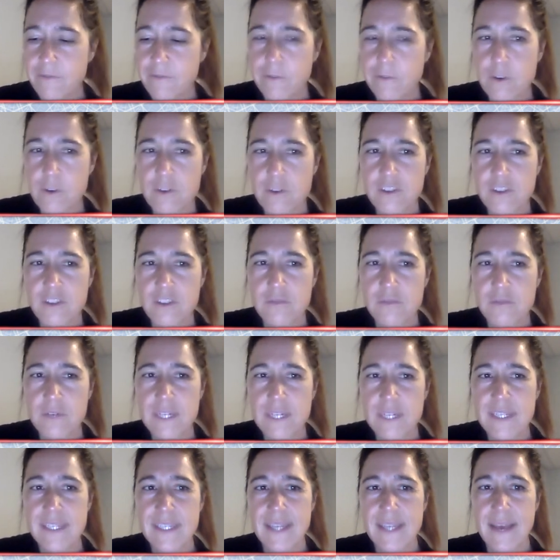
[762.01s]
first three
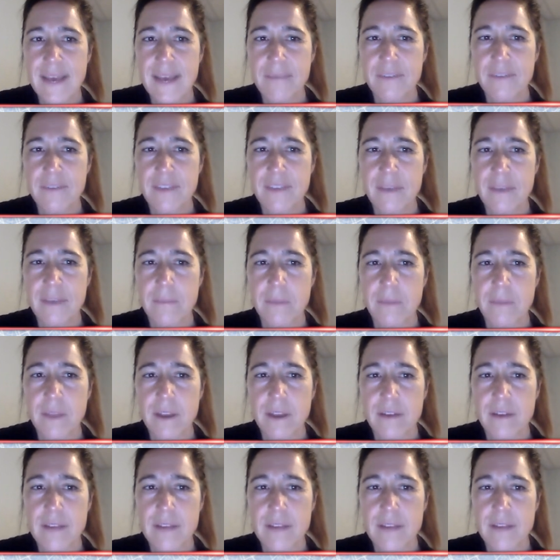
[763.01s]
steps that
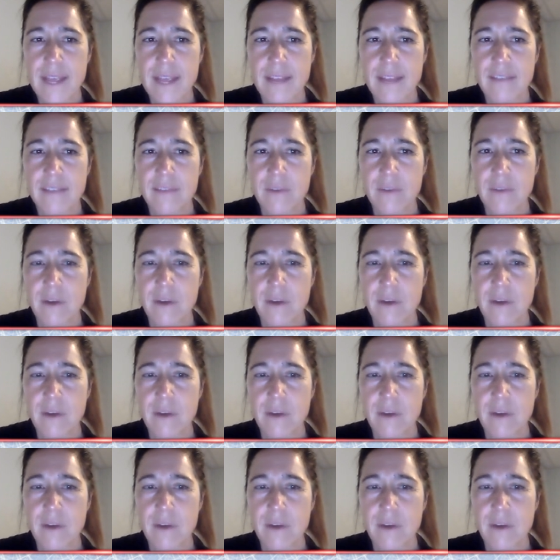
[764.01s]
Blair takes